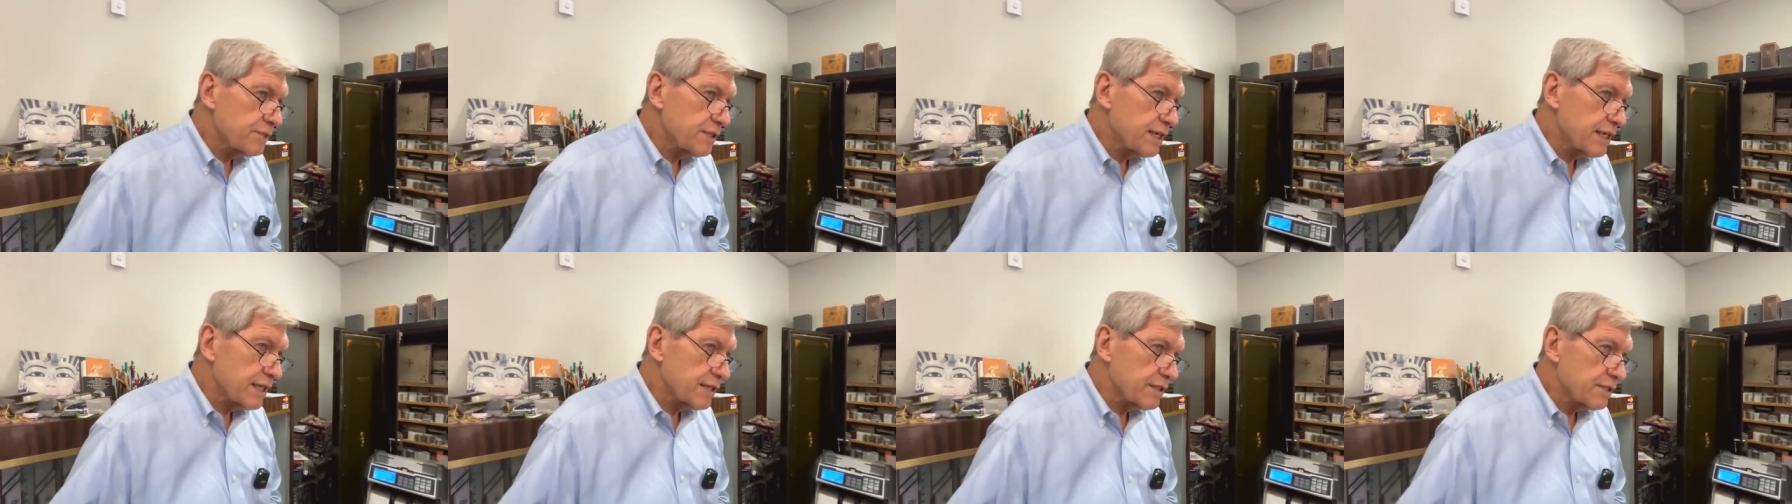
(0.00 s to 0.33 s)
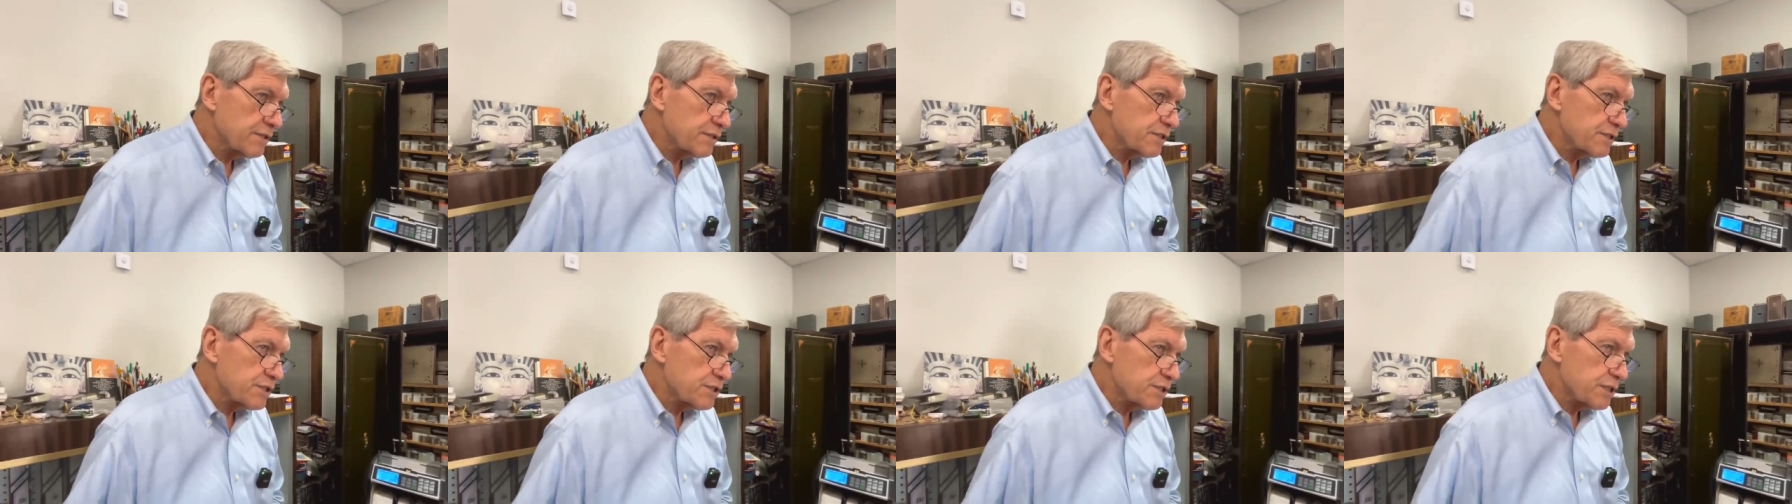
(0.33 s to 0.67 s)
we
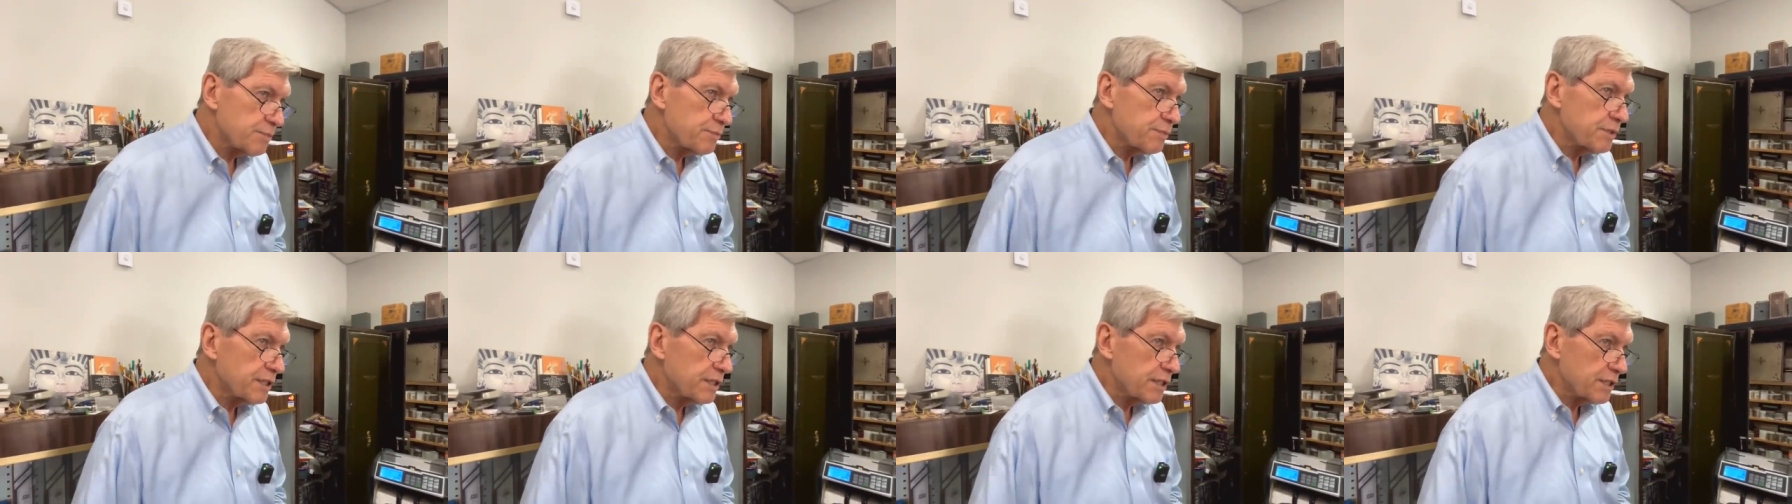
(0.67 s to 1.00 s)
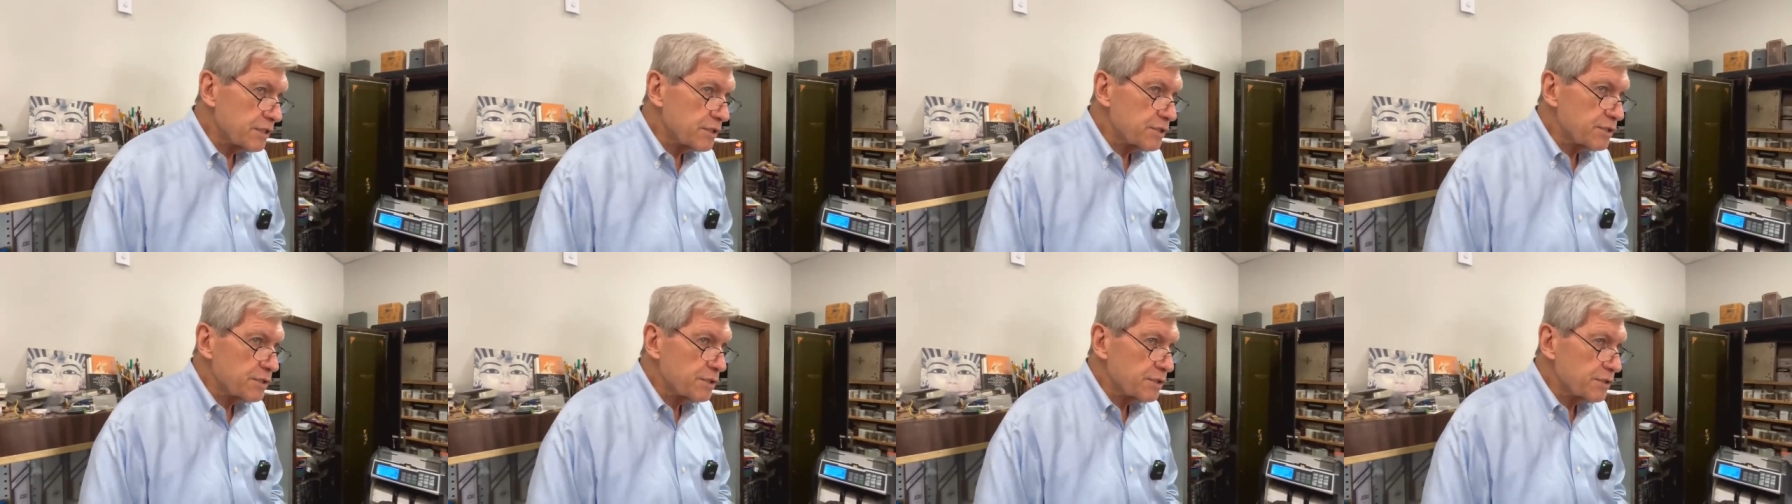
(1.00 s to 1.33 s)
handle the shipping and
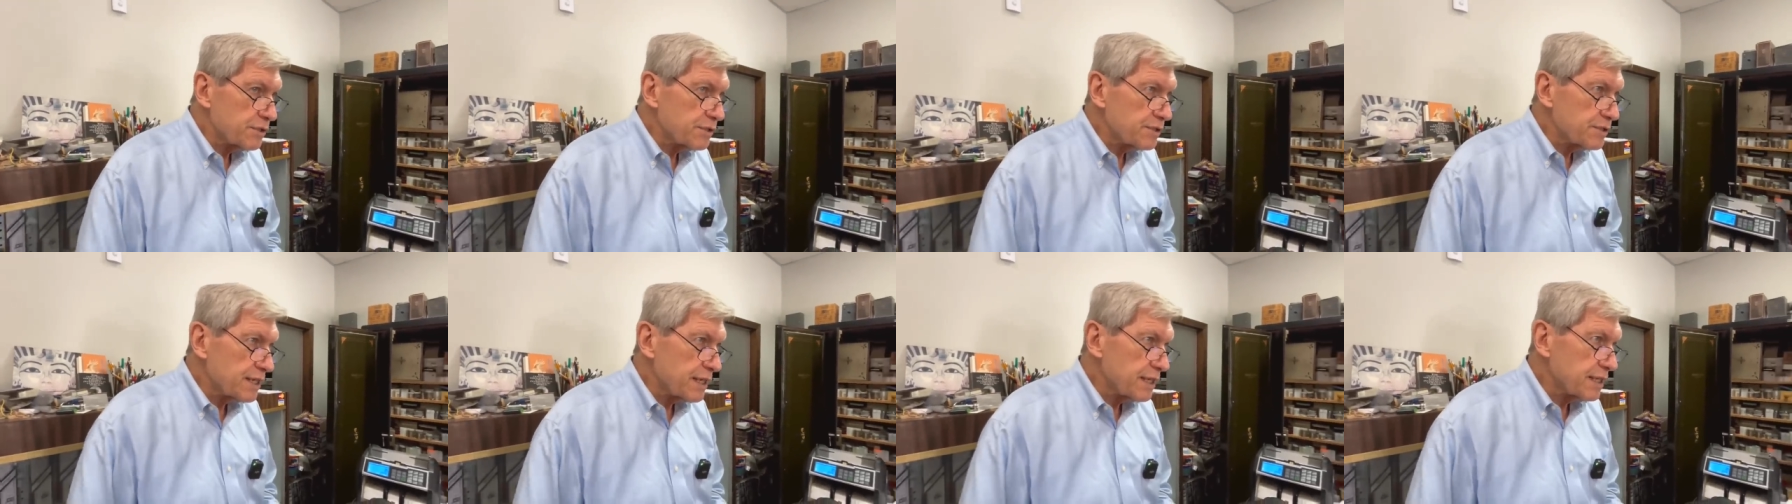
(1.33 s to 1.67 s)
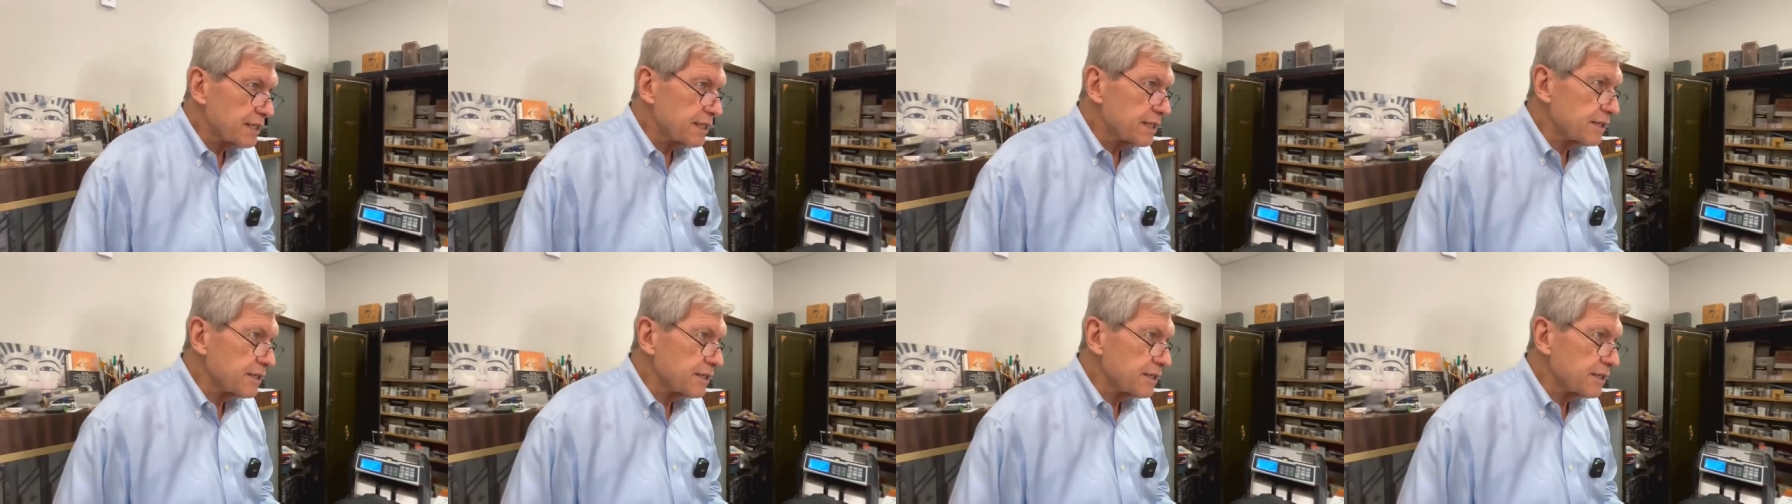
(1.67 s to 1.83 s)
insurance out of